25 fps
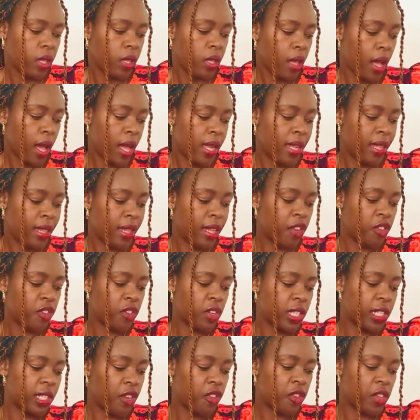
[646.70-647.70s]
another
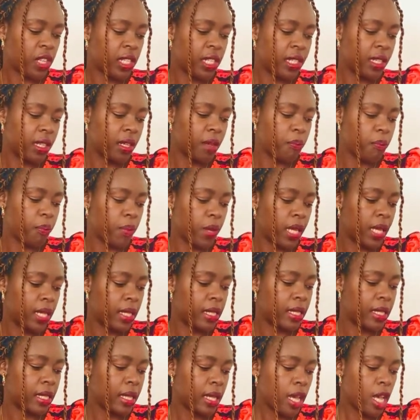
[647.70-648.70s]
interesting
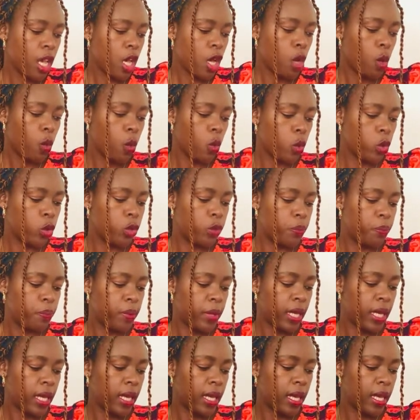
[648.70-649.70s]
bit would
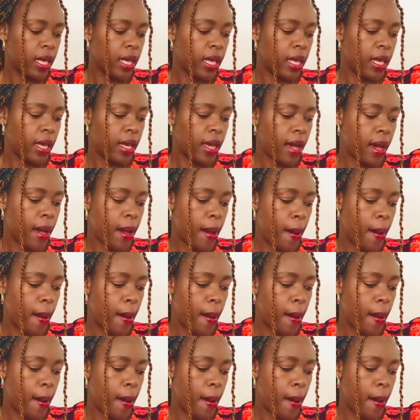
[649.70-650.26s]
be